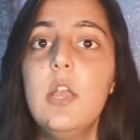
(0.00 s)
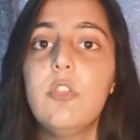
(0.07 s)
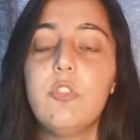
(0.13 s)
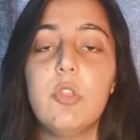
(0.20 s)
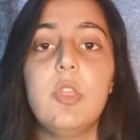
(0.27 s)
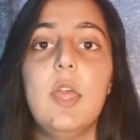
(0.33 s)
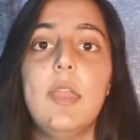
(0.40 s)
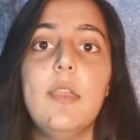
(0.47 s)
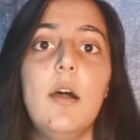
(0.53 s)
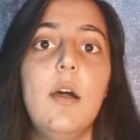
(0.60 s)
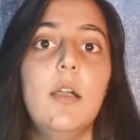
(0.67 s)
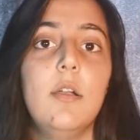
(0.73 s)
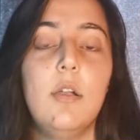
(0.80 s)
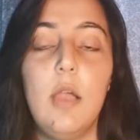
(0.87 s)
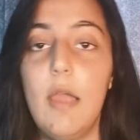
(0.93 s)
So then
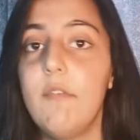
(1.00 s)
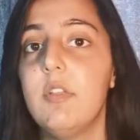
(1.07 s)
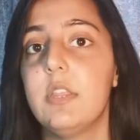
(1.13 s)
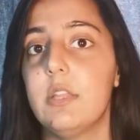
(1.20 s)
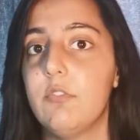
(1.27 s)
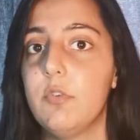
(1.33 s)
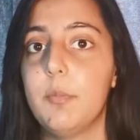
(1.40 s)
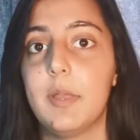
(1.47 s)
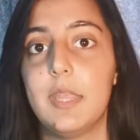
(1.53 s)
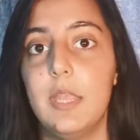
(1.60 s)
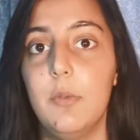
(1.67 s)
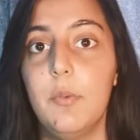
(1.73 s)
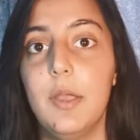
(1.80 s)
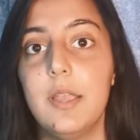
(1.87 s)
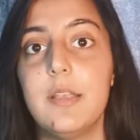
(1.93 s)
everything from my
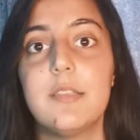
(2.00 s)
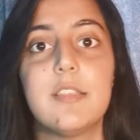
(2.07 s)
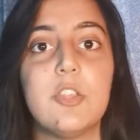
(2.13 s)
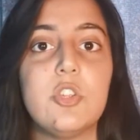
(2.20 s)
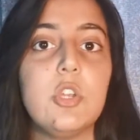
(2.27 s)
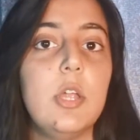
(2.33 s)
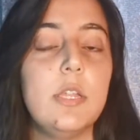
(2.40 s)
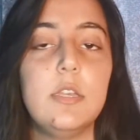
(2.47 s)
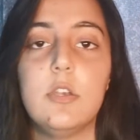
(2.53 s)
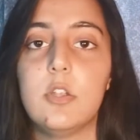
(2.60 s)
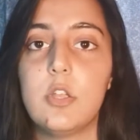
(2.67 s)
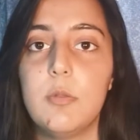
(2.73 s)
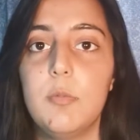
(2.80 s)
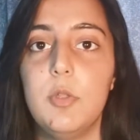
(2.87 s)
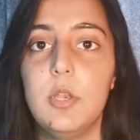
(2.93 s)
key working session, I
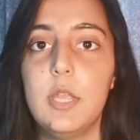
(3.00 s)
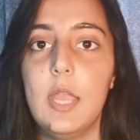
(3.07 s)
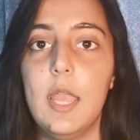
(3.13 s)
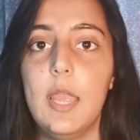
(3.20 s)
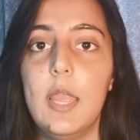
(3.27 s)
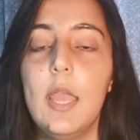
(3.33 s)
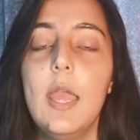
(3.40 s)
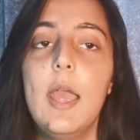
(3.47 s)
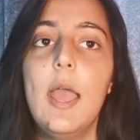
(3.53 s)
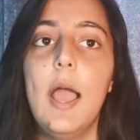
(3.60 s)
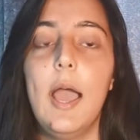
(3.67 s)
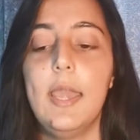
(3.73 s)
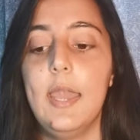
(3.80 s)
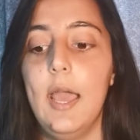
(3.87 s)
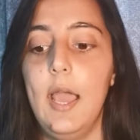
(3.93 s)
didn't communicate,
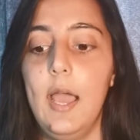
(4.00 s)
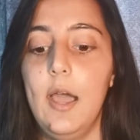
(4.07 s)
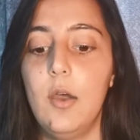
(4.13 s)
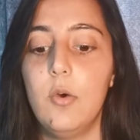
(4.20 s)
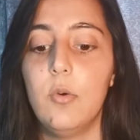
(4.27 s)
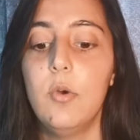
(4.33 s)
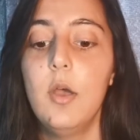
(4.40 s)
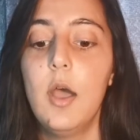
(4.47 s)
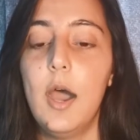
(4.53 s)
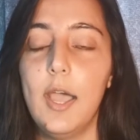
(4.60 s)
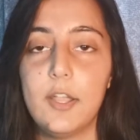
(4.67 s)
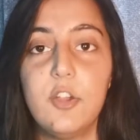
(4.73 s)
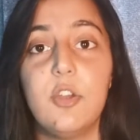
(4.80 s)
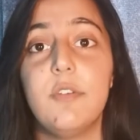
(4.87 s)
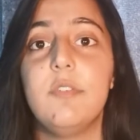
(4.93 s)
and how
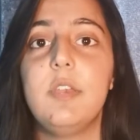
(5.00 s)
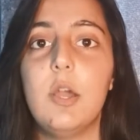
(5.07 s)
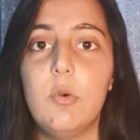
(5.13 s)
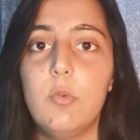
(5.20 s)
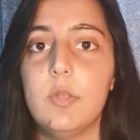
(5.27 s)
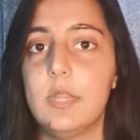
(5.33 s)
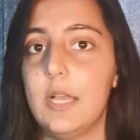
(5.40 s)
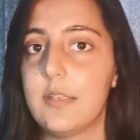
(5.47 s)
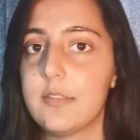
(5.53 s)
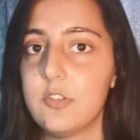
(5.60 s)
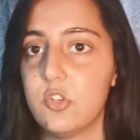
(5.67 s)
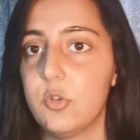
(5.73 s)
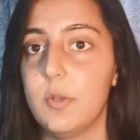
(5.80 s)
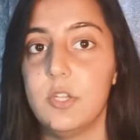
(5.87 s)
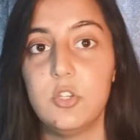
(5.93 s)
I could have dealt with that
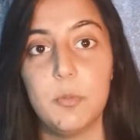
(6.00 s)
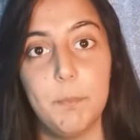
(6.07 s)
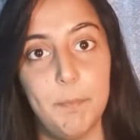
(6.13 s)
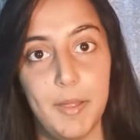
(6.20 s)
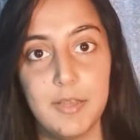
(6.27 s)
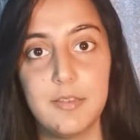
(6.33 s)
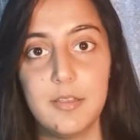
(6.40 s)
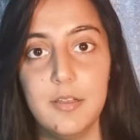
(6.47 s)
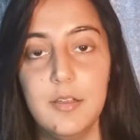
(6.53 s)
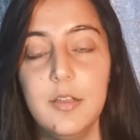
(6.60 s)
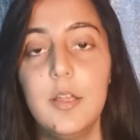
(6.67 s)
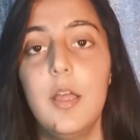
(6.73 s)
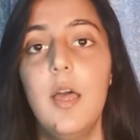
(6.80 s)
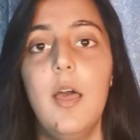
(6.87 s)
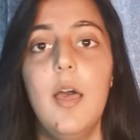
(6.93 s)
situation better
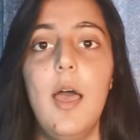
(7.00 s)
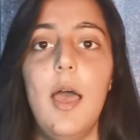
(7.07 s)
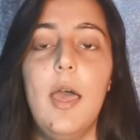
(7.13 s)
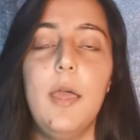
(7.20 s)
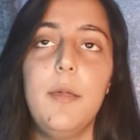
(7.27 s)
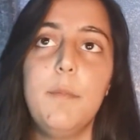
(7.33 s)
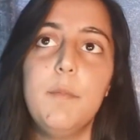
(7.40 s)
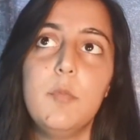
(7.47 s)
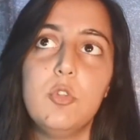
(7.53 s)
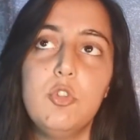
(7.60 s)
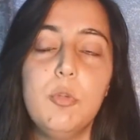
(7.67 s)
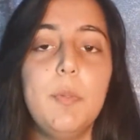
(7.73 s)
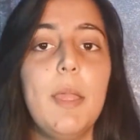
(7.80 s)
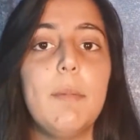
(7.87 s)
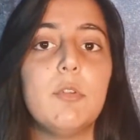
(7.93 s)

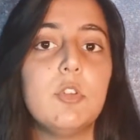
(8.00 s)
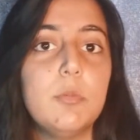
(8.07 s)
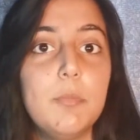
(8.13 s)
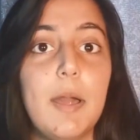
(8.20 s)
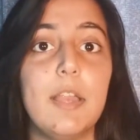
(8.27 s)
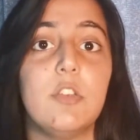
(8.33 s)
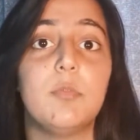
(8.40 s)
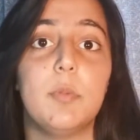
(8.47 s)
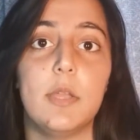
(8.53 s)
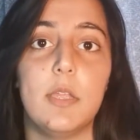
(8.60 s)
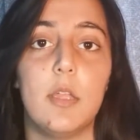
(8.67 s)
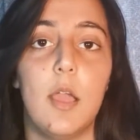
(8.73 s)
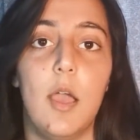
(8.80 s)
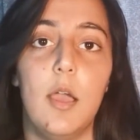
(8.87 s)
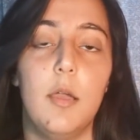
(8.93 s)
to be able to manage
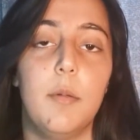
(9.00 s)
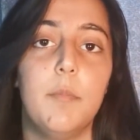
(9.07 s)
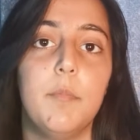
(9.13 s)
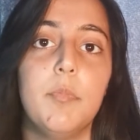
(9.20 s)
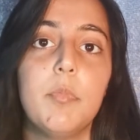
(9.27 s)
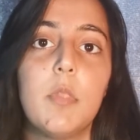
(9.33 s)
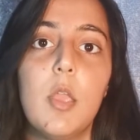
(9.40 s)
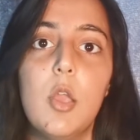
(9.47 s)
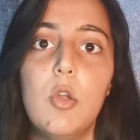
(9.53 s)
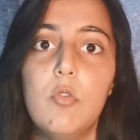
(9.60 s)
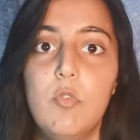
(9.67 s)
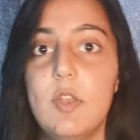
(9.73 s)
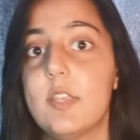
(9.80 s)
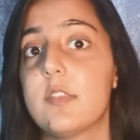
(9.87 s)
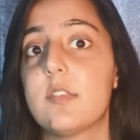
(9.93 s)
my
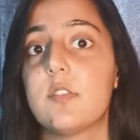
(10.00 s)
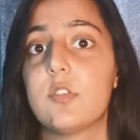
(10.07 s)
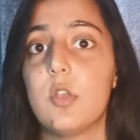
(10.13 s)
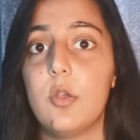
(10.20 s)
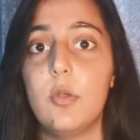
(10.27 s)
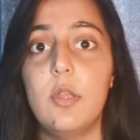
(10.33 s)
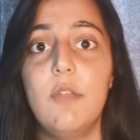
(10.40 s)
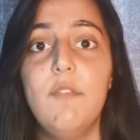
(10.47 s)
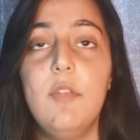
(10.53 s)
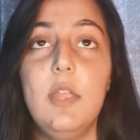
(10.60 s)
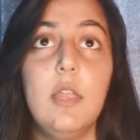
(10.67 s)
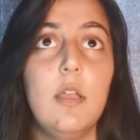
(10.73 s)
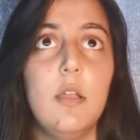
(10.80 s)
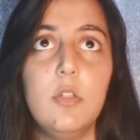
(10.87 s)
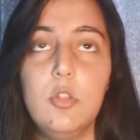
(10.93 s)
risk. So
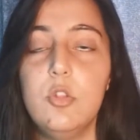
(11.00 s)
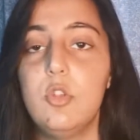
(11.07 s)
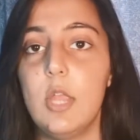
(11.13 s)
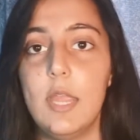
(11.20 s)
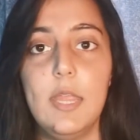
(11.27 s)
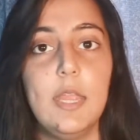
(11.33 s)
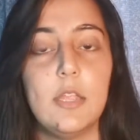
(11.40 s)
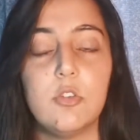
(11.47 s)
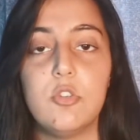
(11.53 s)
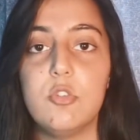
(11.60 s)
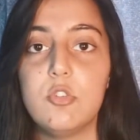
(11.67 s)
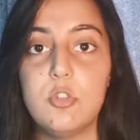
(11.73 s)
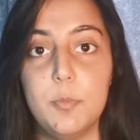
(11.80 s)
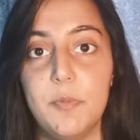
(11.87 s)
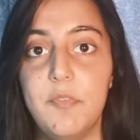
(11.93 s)
if you take it
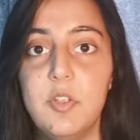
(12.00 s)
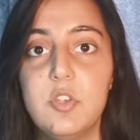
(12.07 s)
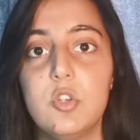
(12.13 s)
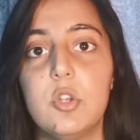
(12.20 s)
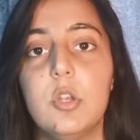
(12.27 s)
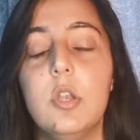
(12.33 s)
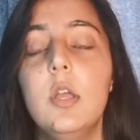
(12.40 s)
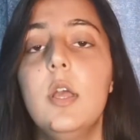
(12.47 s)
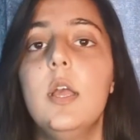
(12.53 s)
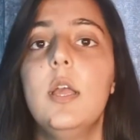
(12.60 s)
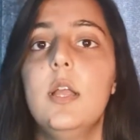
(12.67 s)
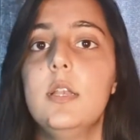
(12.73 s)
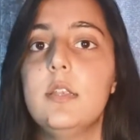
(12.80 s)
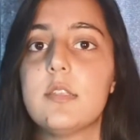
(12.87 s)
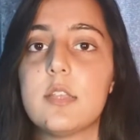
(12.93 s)
to supervision,
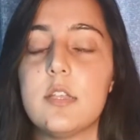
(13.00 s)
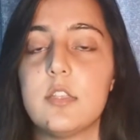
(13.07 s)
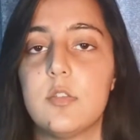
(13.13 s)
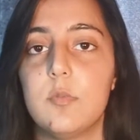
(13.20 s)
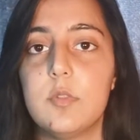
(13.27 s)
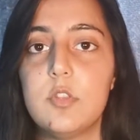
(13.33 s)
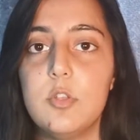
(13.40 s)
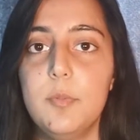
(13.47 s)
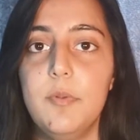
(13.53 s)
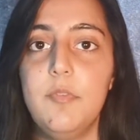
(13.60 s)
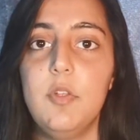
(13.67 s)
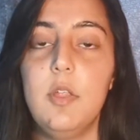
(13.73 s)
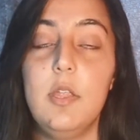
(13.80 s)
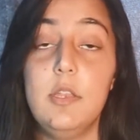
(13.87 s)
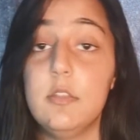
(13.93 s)
discuss it with
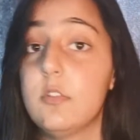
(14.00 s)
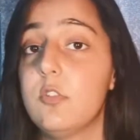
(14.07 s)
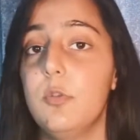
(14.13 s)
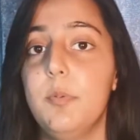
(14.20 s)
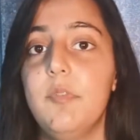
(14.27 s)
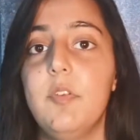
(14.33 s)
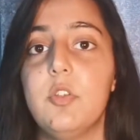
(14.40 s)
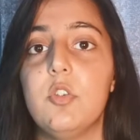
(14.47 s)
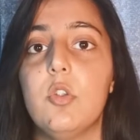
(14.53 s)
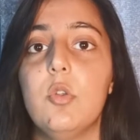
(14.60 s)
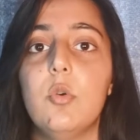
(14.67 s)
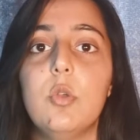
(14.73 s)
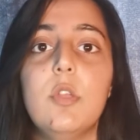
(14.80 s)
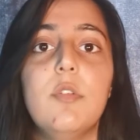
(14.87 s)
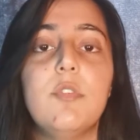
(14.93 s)

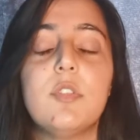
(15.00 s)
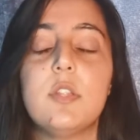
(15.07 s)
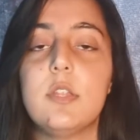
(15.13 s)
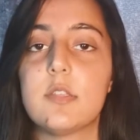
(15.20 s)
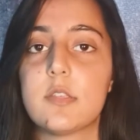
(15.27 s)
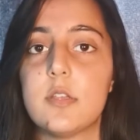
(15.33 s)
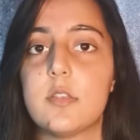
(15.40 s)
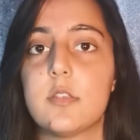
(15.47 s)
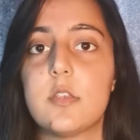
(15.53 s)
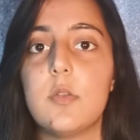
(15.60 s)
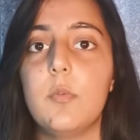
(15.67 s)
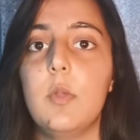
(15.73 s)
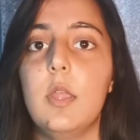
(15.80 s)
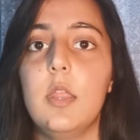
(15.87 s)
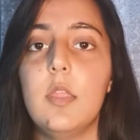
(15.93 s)
supervision, or you've discussed
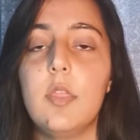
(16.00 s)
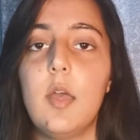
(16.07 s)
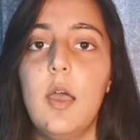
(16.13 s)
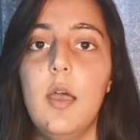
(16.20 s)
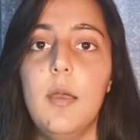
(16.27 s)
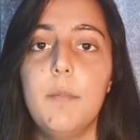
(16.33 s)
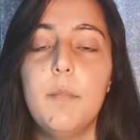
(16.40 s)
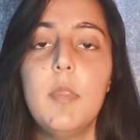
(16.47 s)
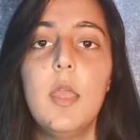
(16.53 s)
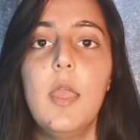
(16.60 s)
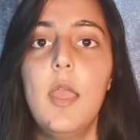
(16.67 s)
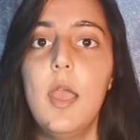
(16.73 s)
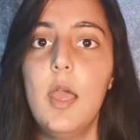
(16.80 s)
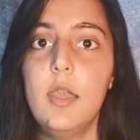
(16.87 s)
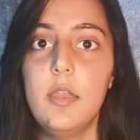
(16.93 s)
it with
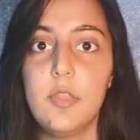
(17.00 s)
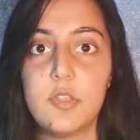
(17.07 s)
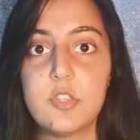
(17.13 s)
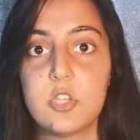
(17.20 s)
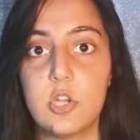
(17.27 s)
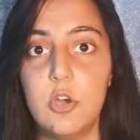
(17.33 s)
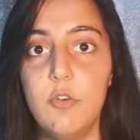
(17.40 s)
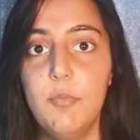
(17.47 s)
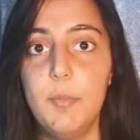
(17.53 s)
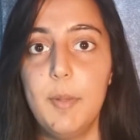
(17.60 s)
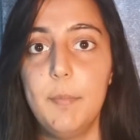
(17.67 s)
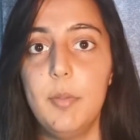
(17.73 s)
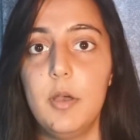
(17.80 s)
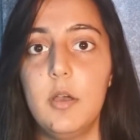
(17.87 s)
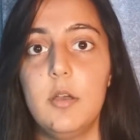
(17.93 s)
another staff
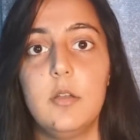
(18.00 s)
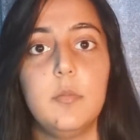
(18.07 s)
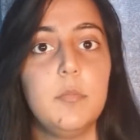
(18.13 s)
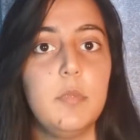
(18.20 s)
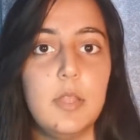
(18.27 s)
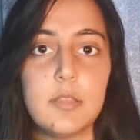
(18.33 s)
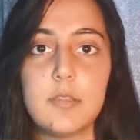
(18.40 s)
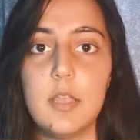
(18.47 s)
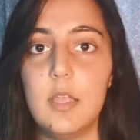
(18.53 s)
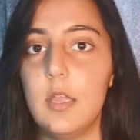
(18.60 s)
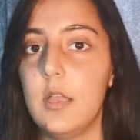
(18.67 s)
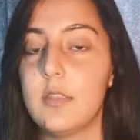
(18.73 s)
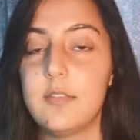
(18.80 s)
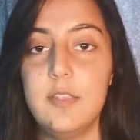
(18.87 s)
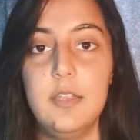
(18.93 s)
member, let's
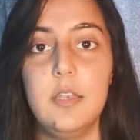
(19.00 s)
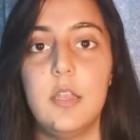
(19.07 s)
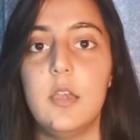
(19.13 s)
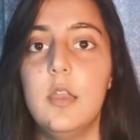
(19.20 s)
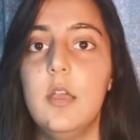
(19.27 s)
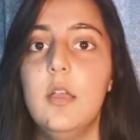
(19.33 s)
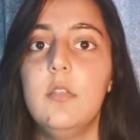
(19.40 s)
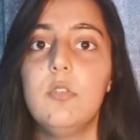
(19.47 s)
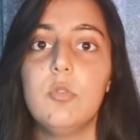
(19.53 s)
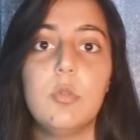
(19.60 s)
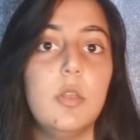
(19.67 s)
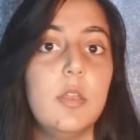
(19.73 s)
say a senior nurse